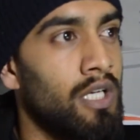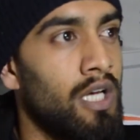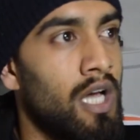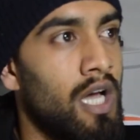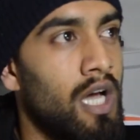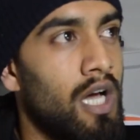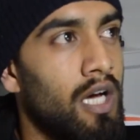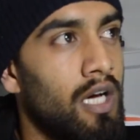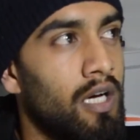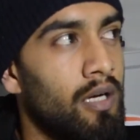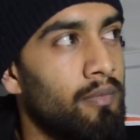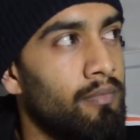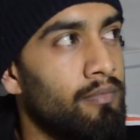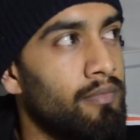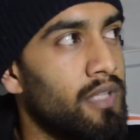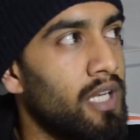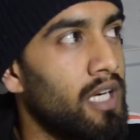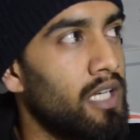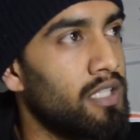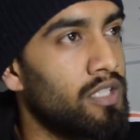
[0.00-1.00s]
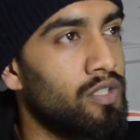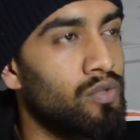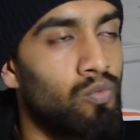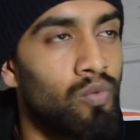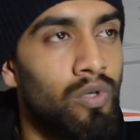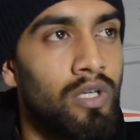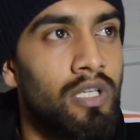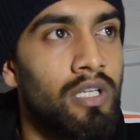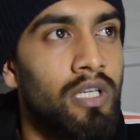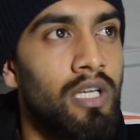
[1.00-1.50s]
That I just
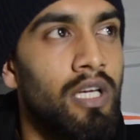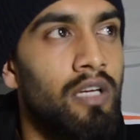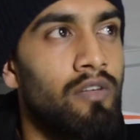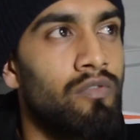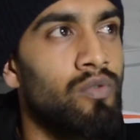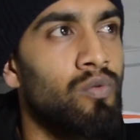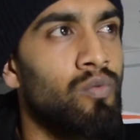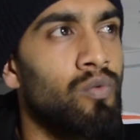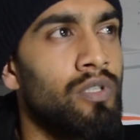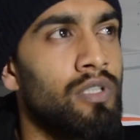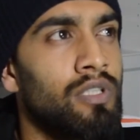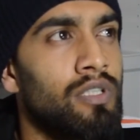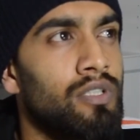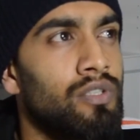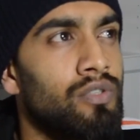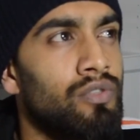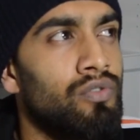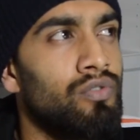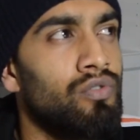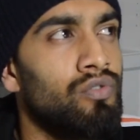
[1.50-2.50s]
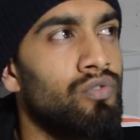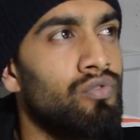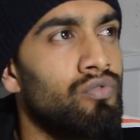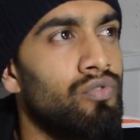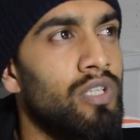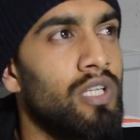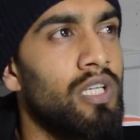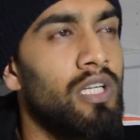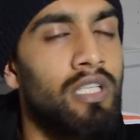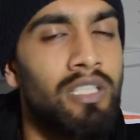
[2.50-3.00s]
want everyone to
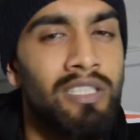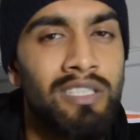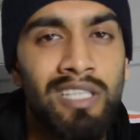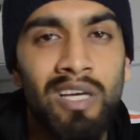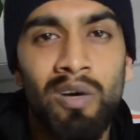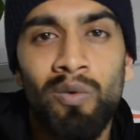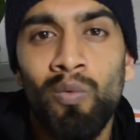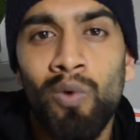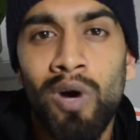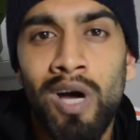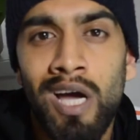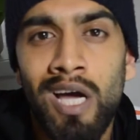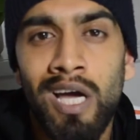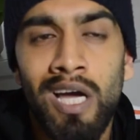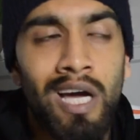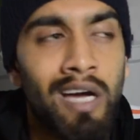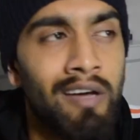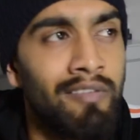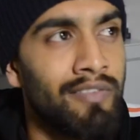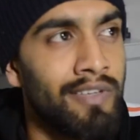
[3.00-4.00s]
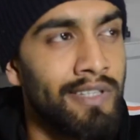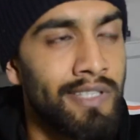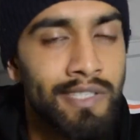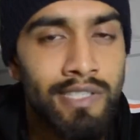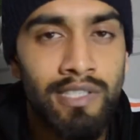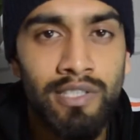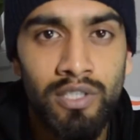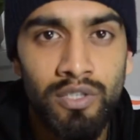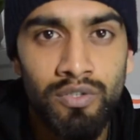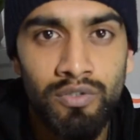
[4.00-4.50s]
really understand why I think this is
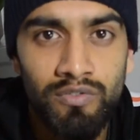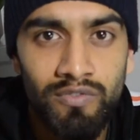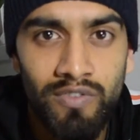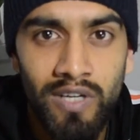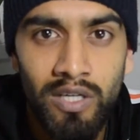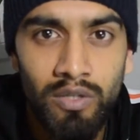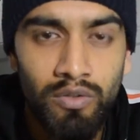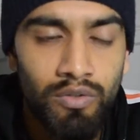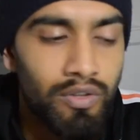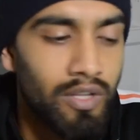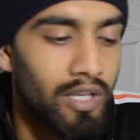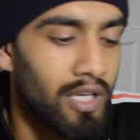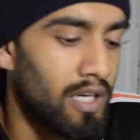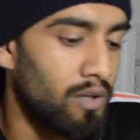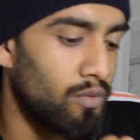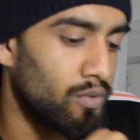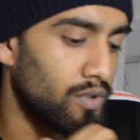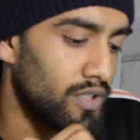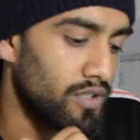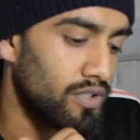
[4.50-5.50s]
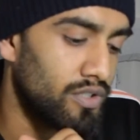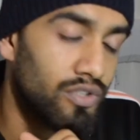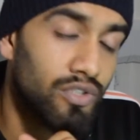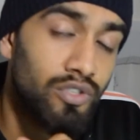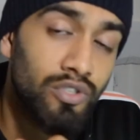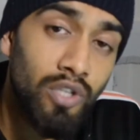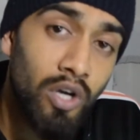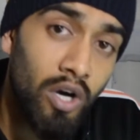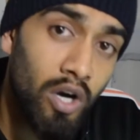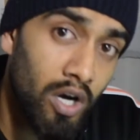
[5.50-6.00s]
such a vital thing. I want to
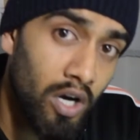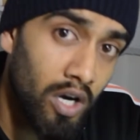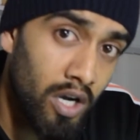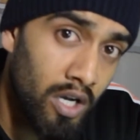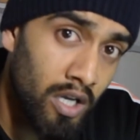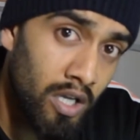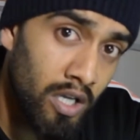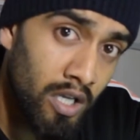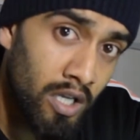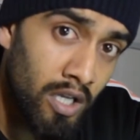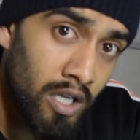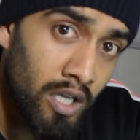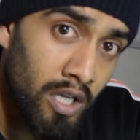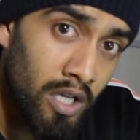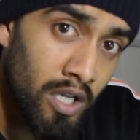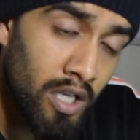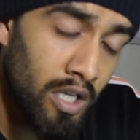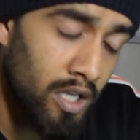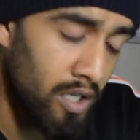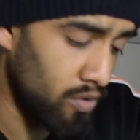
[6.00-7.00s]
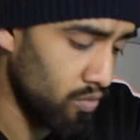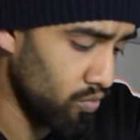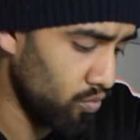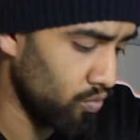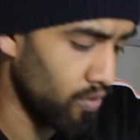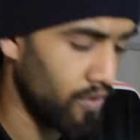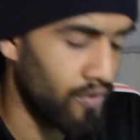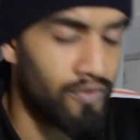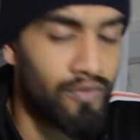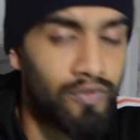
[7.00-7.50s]
start
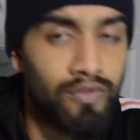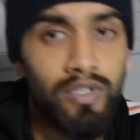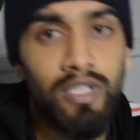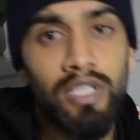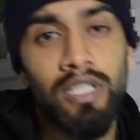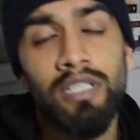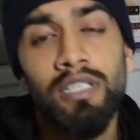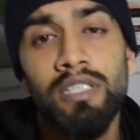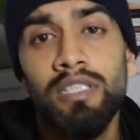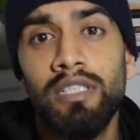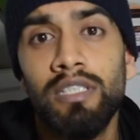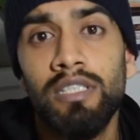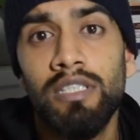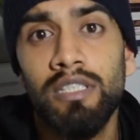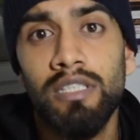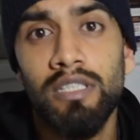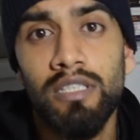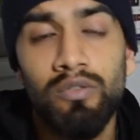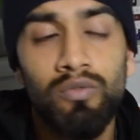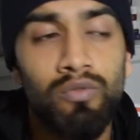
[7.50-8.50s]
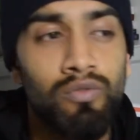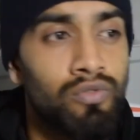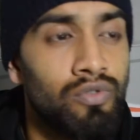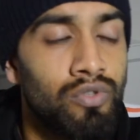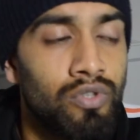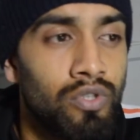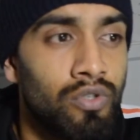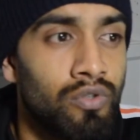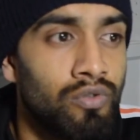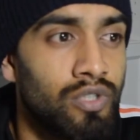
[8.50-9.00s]
with this
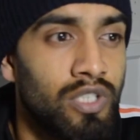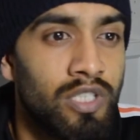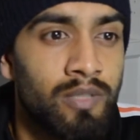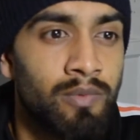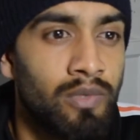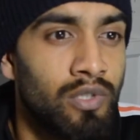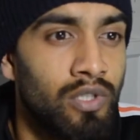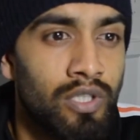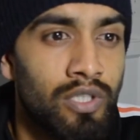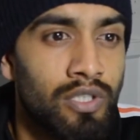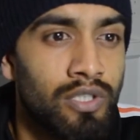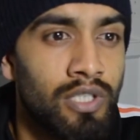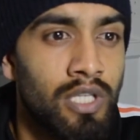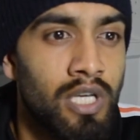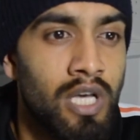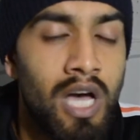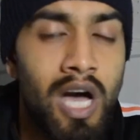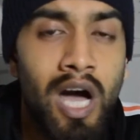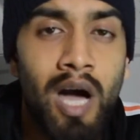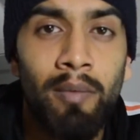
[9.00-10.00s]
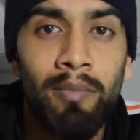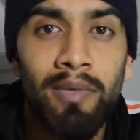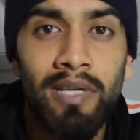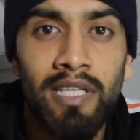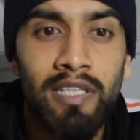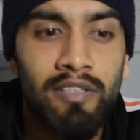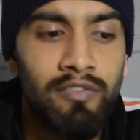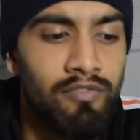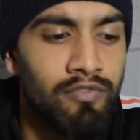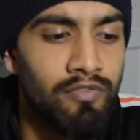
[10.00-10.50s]
also, just because I
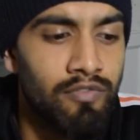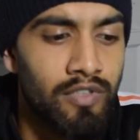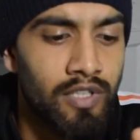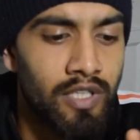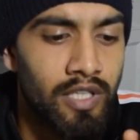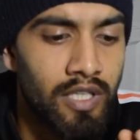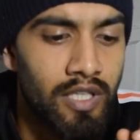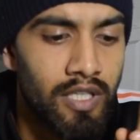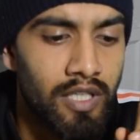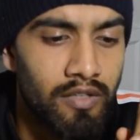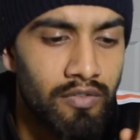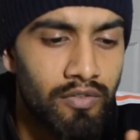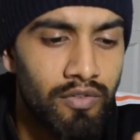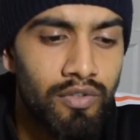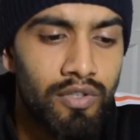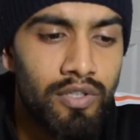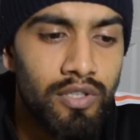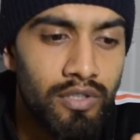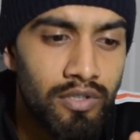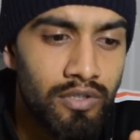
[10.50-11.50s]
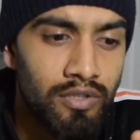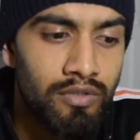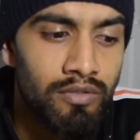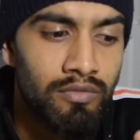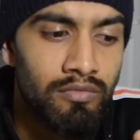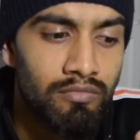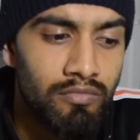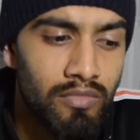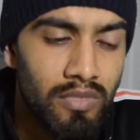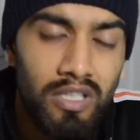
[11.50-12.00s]
believe if you can
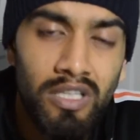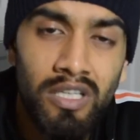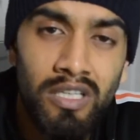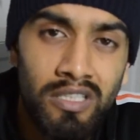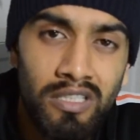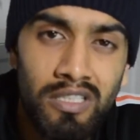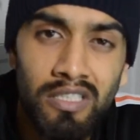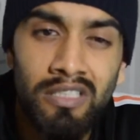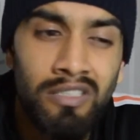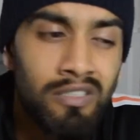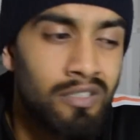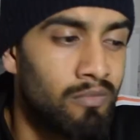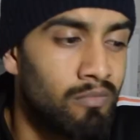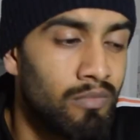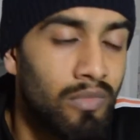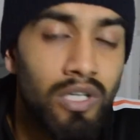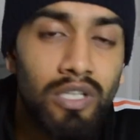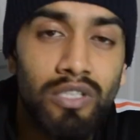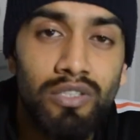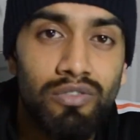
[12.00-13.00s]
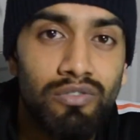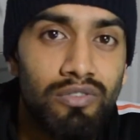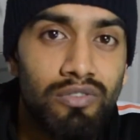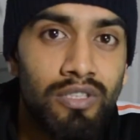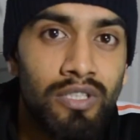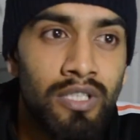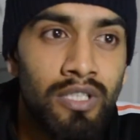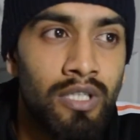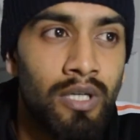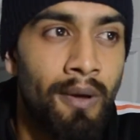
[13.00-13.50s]
learn this and master
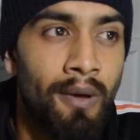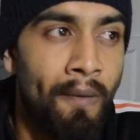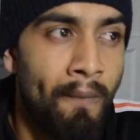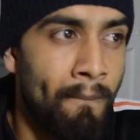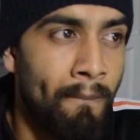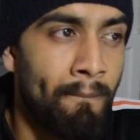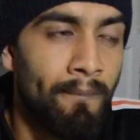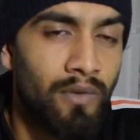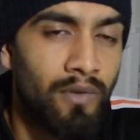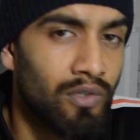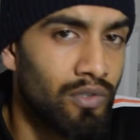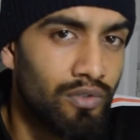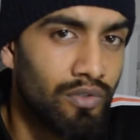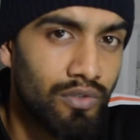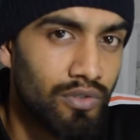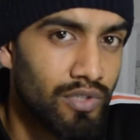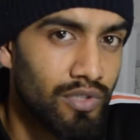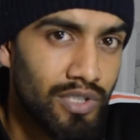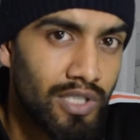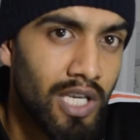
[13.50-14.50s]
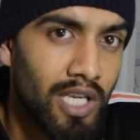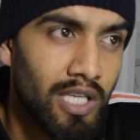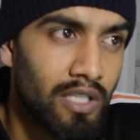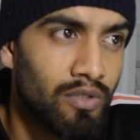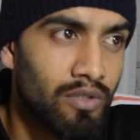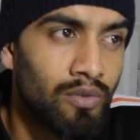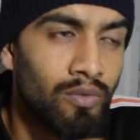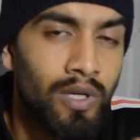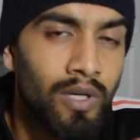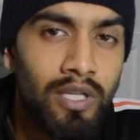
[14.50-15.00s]
it, you're set in
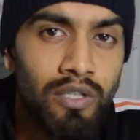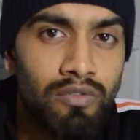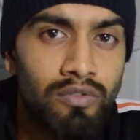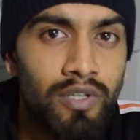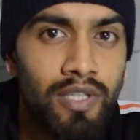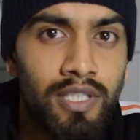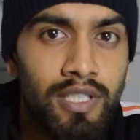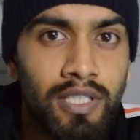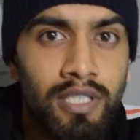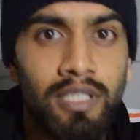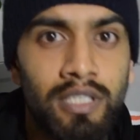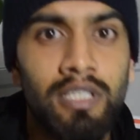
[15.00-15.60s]
your way already.